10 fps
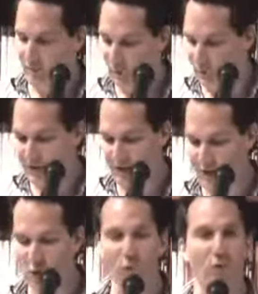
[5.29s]
building
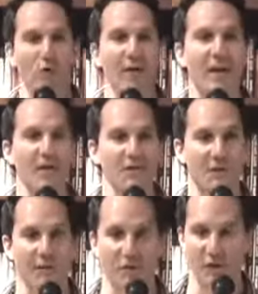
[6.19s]
on a corner in Hell's
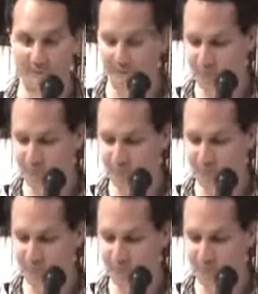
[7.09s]
Kitchen.